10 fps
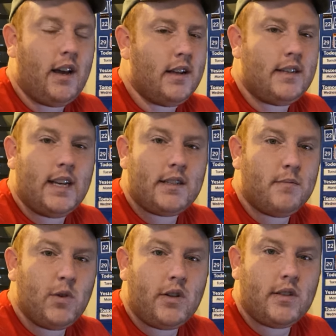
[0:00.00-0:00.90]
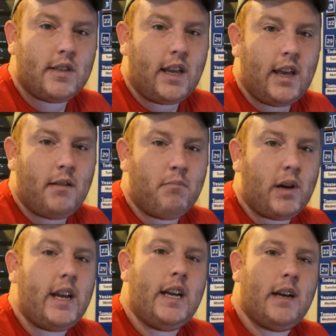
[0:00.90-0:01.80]
decimals and
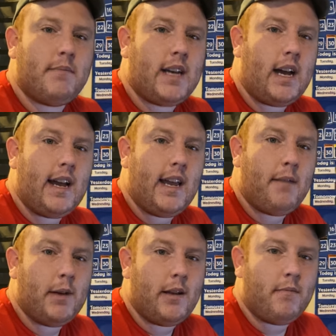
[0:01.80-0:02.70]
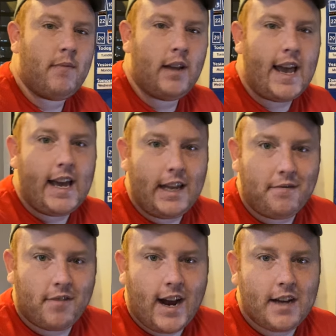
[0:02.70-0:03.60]
breaking up time and adding
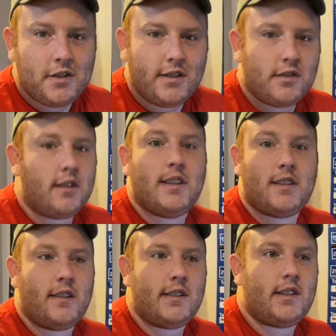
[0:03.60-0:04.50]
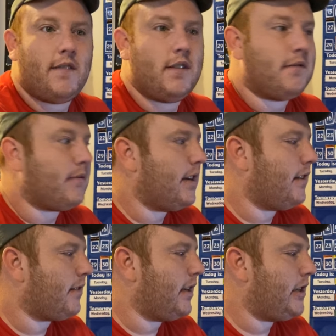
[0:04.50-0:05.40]
fractions, all this other stuff. It's really,
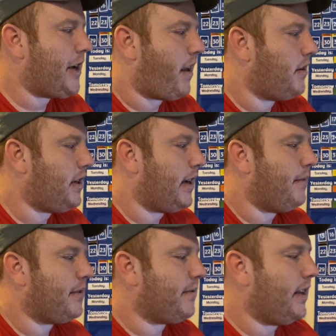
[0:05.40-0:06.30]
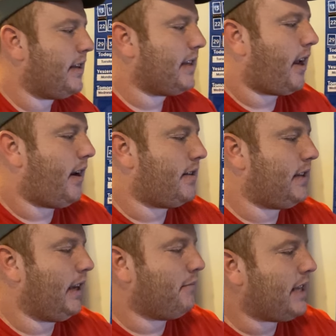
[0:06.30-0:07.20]
really challenging. I was really excited to see
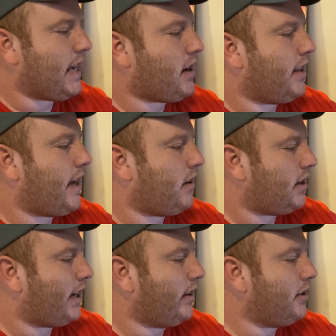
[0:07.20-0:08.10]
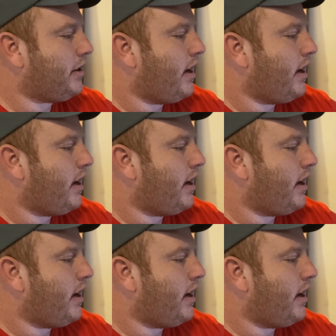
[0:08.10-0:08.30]
him take on that challenge.